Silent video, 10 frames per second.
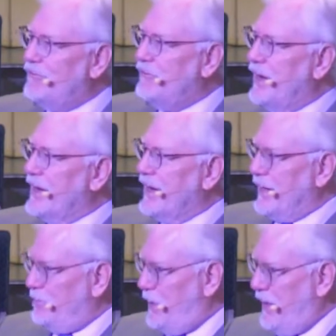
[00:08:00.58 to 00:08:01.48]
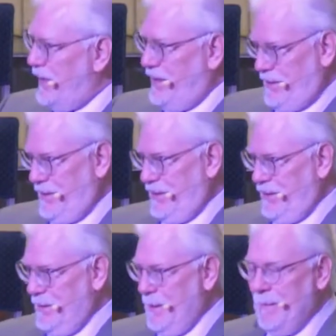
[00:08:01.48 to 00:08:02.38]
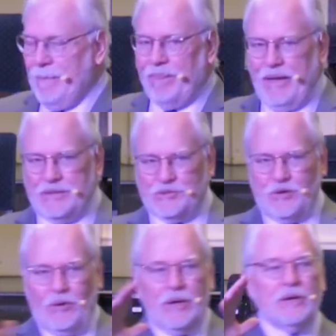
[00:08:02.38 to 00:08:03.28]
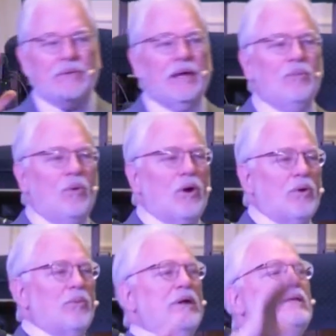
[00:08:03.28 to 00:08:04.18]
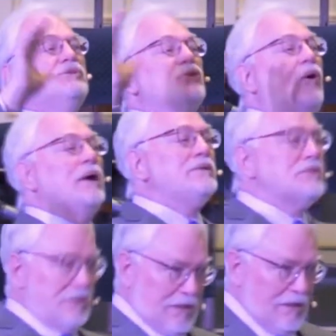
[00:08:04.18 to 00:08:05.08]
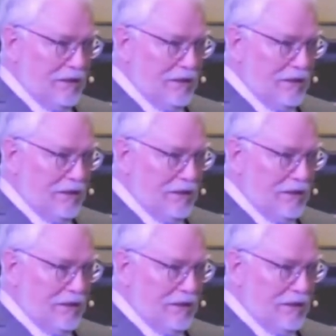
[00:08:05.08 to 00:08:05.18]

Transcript: finally paid. And so here they were rejoicing